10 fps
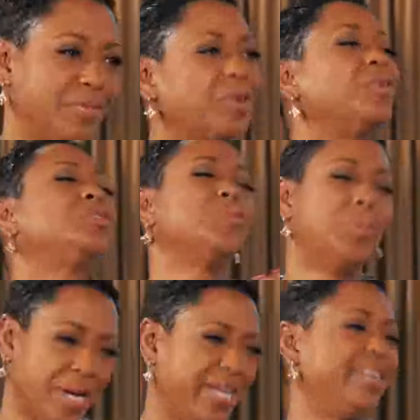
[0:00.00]
We're going to
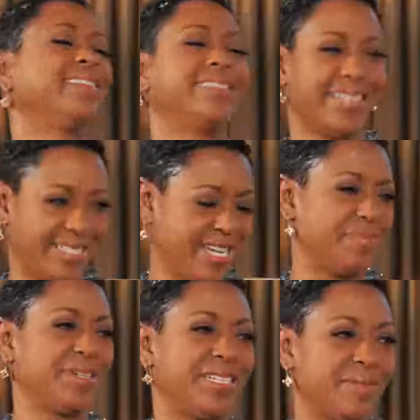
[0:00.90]
win the state
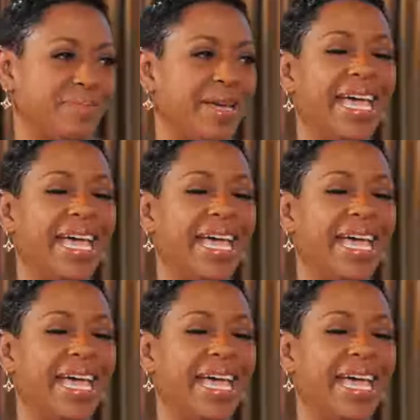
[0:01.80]
championship.